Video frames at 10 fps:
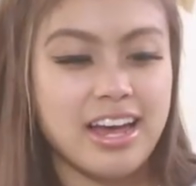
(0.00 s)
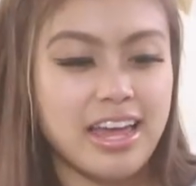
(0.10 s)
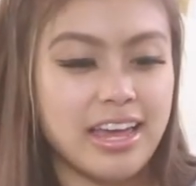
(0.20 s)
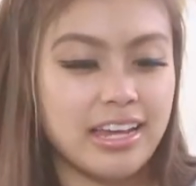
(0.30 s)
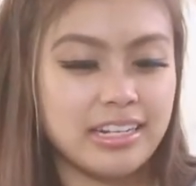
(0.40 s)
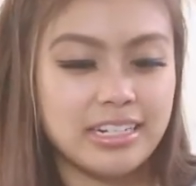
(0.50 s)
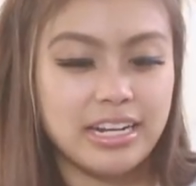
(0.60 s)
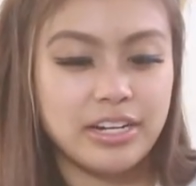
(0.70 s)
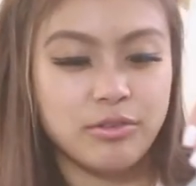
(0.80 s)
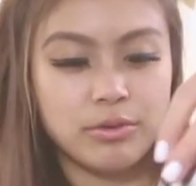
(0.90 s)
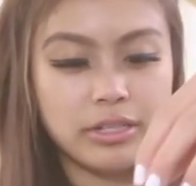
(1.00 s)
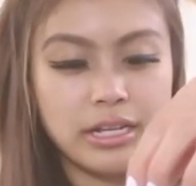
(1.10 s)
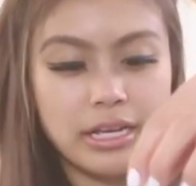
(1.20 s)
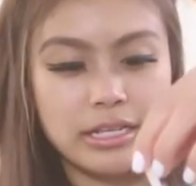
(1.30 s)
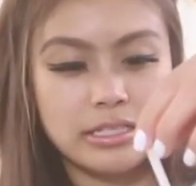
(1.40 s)
and I didn't
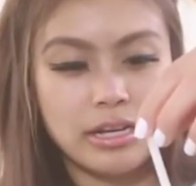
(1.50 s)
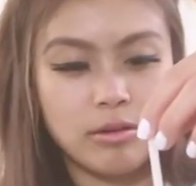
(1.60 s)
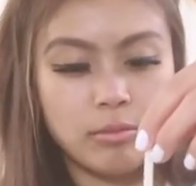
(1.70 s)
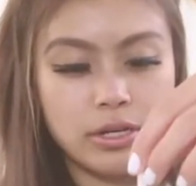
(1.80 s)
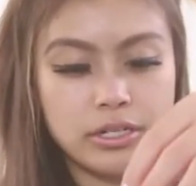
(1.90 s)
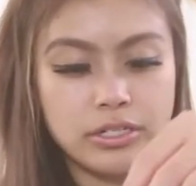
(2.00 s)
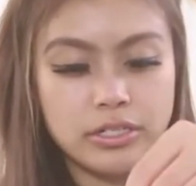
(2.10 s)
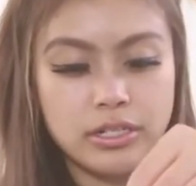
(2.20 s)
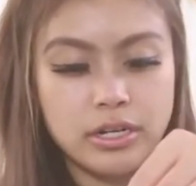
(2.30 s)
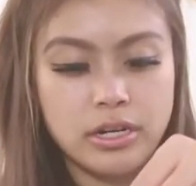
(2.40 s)
realize how much